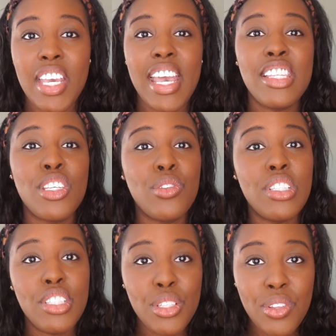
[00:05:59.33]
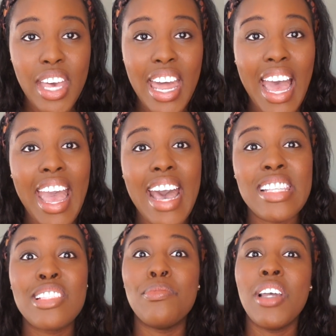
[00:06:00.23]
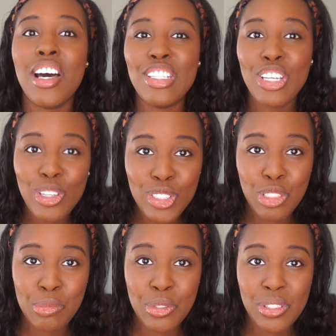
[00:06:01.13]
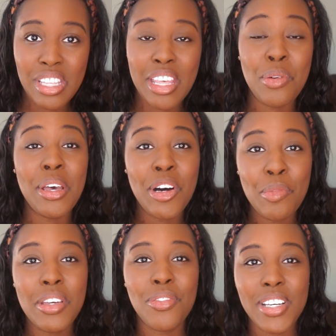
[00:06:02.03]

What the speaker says: And so to do that, I had some non-negotiables that would help me